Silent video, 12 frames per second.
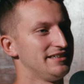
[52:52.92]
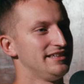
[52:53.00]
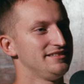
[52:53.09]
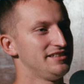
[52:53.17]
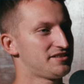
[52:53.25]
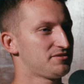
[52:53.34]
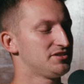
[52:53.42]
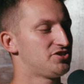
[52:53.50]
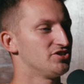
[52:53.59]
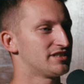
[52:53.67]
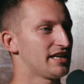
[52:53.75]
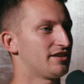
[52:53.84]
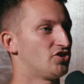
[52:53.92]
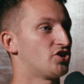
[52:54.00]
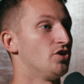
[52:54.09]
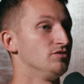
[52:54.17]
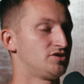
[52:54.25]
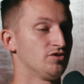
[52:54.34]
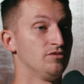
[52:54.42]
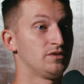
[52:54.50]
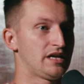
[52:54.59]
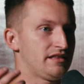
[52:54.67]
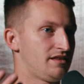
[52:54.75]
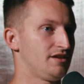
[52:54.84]
this was just like the culture of what
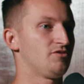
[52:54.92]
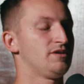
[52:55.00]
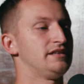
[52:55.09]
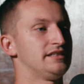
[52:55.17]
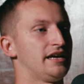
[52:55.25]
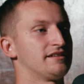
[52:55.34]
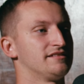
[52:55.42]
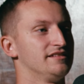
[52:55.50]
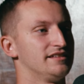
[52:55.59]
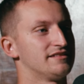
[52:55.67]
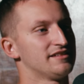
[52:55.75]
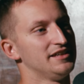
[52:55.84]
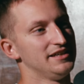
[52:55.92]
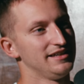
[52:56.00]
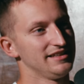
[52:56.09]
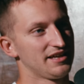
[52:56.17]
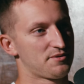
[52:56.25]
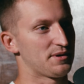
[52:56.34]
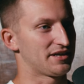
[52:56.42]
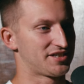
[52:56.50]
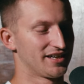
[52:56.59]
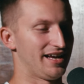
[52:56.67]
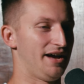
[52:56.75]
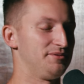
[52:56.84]
I think creates excellence. Like
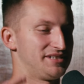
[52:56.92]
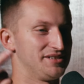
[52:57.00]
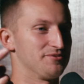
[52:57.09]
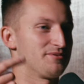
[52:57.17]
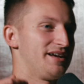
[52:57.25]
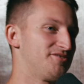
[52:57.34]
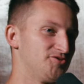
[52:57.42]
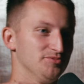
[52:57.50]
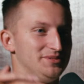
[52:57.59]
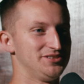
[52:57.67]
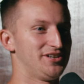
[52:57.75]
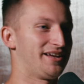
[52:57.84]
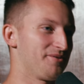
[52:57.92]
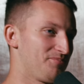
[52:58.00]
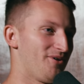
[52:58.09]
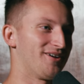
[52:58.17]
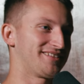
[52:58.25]
I was in the restroom and Jacob walked